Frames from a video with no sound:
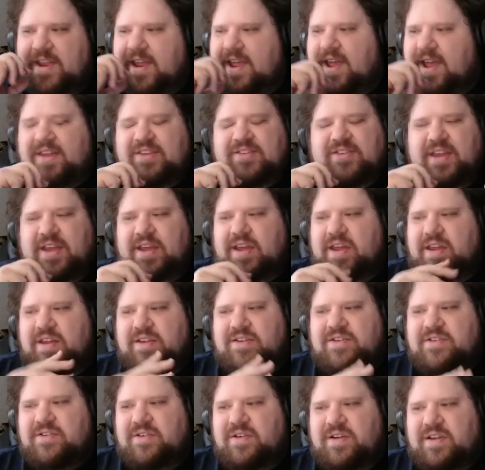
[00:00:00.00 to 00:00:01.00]
that has like a
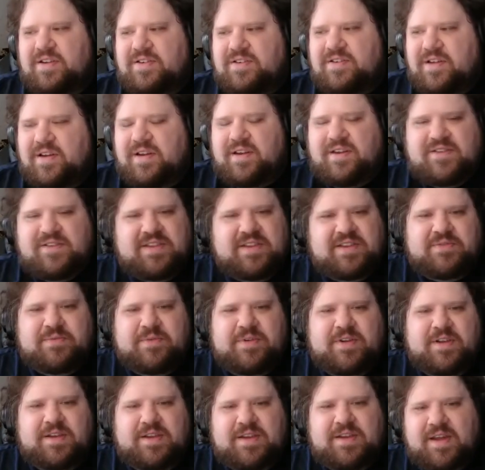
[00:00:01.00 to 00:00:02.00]
history, as long as this
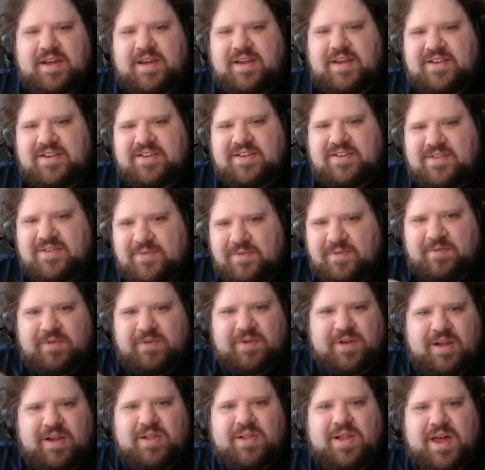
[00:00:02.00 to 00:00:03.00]
one does,
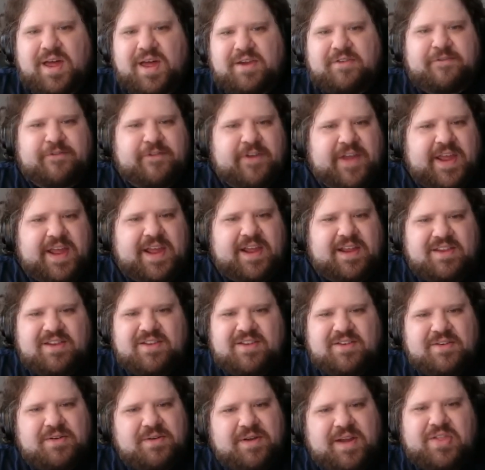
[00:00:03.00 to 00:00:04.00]
a lot of
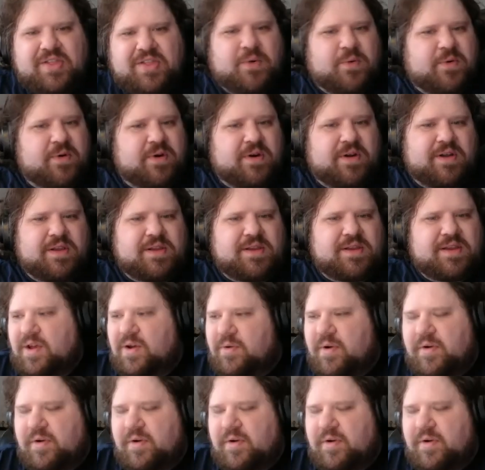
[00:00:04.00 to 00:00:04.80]
fans around the world.